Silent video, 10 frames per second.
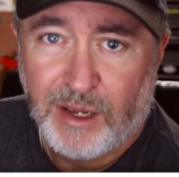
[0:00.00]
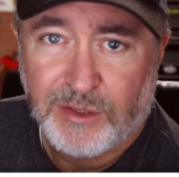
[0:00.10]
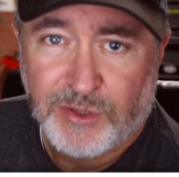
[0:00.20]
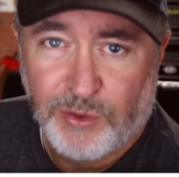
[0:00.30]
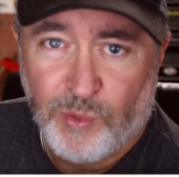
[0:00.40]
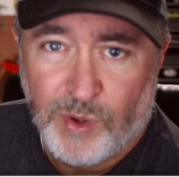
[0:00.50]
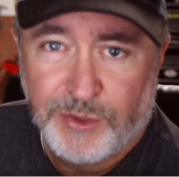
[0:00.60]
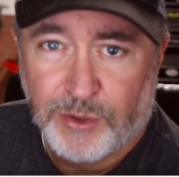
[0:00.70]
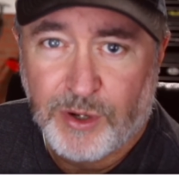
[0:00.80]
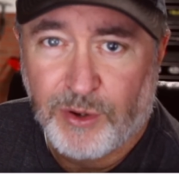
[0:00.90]
So the one
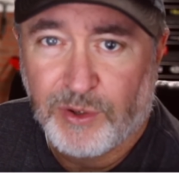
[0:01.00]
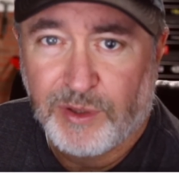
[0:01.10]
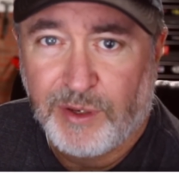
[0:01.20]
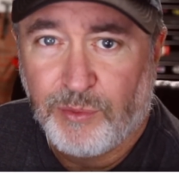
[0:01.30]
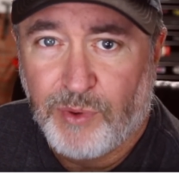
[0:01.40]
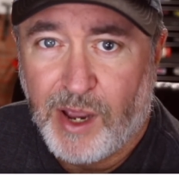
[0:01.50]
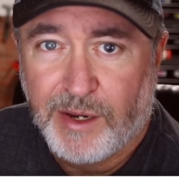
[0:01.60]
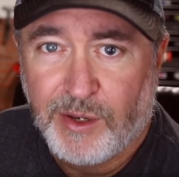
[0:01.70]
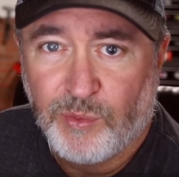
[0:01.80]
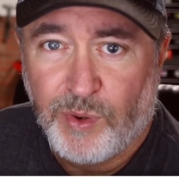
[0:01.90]
you're currently
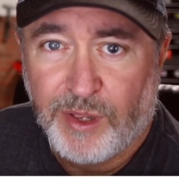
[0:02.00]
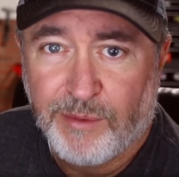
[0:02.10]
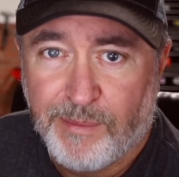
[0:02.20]
riding with